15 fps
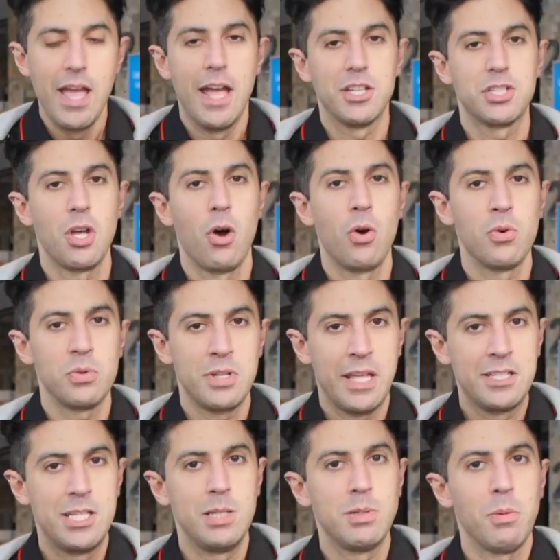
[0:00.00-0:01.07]
And so they
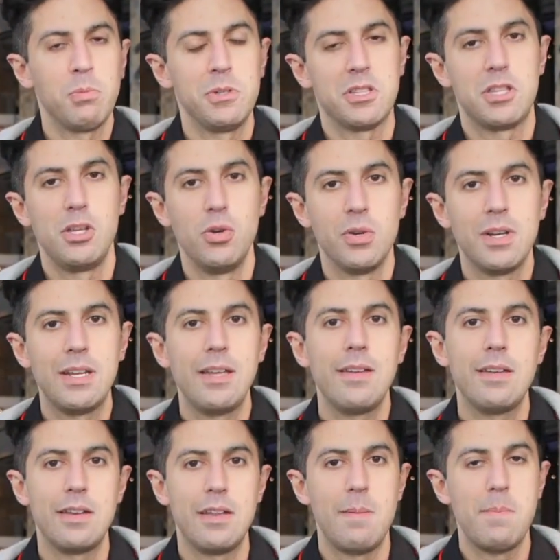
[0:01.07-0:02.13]
teamed up with
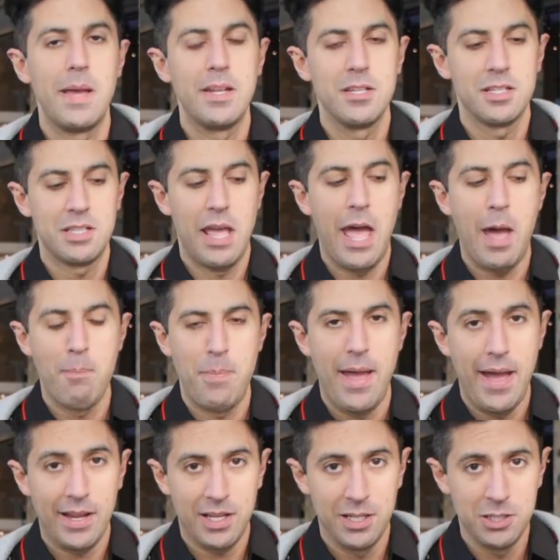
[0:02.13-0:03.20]
Unity and they made this app
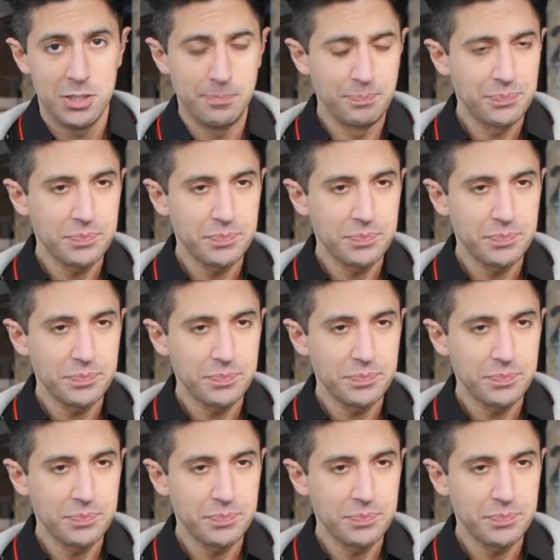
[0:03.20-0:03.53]
package